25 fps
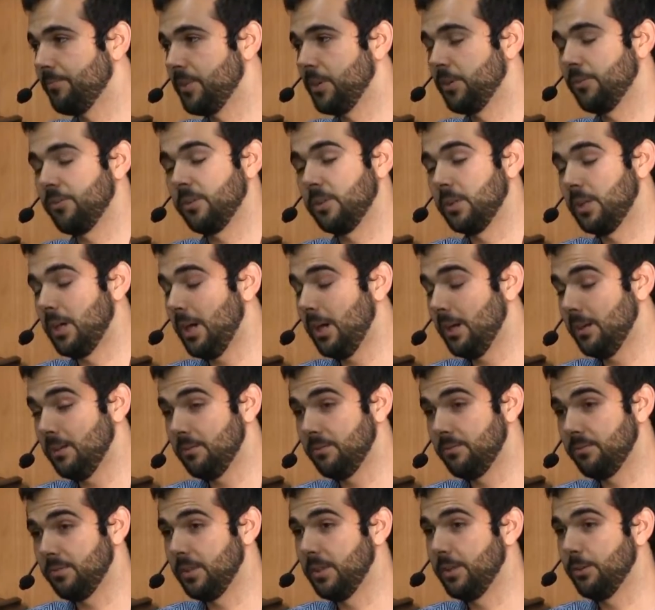There's a lot
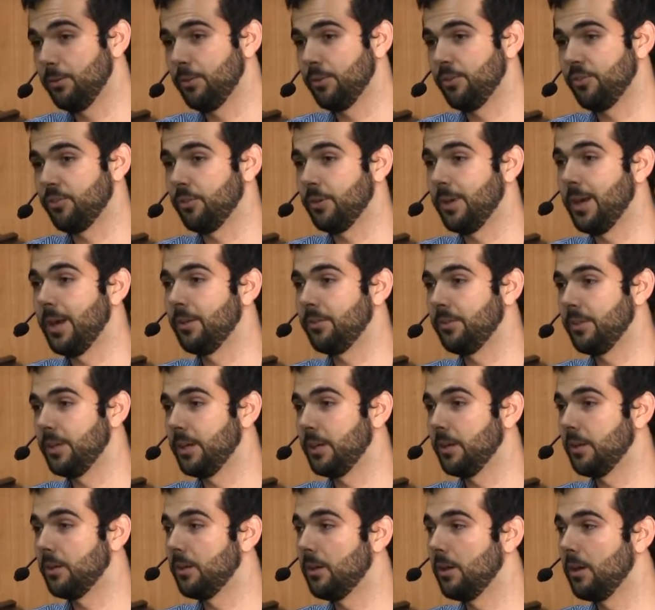of literature out
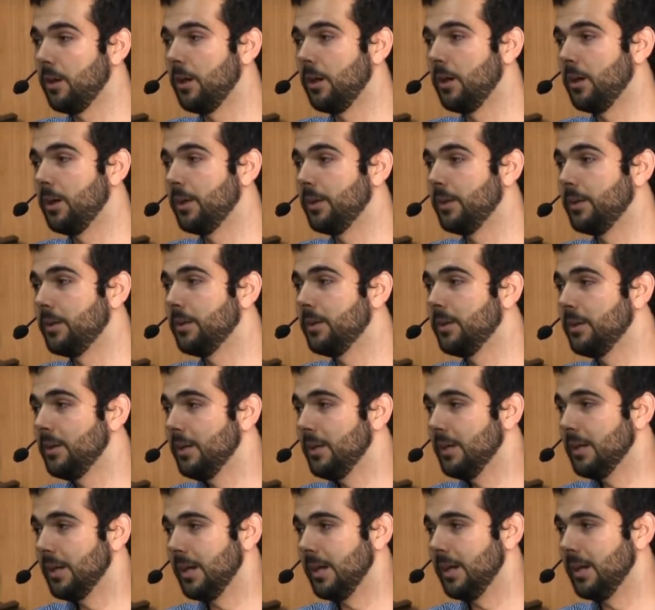there on
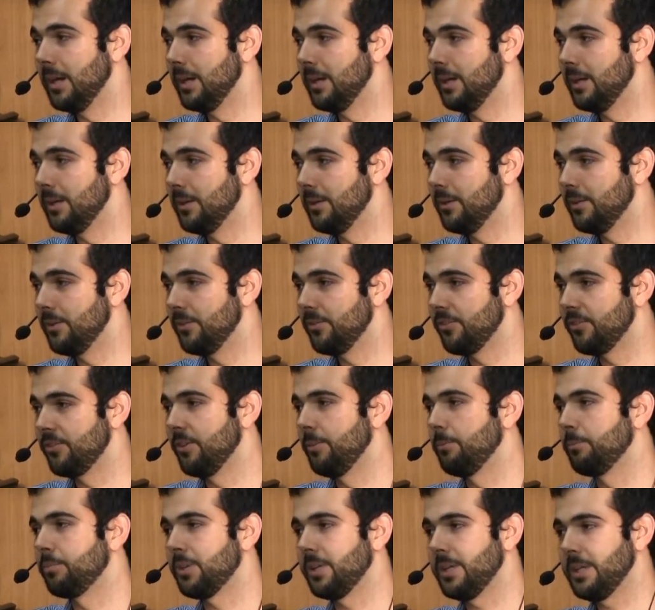
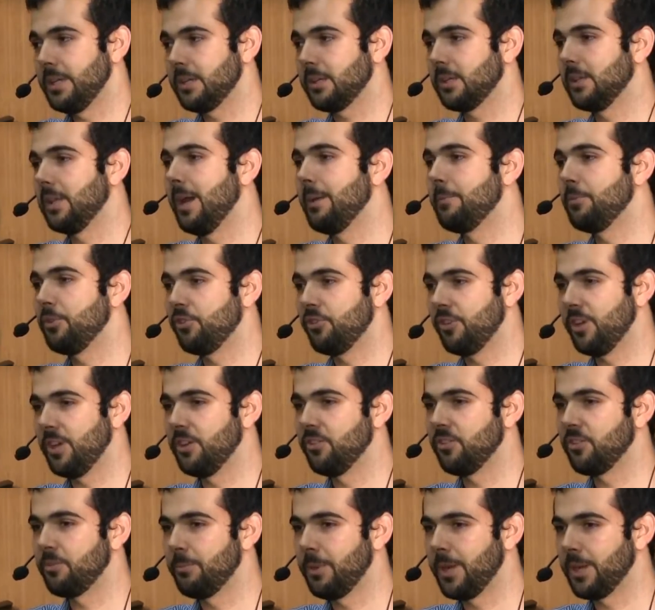simply climate
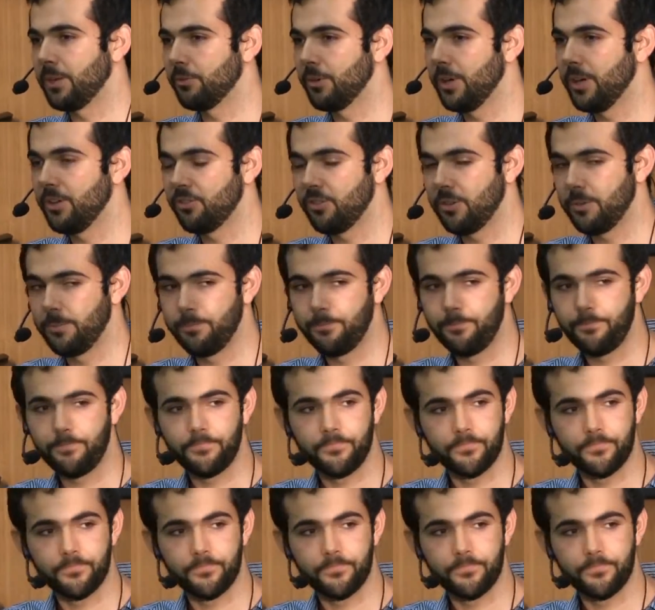change and migration.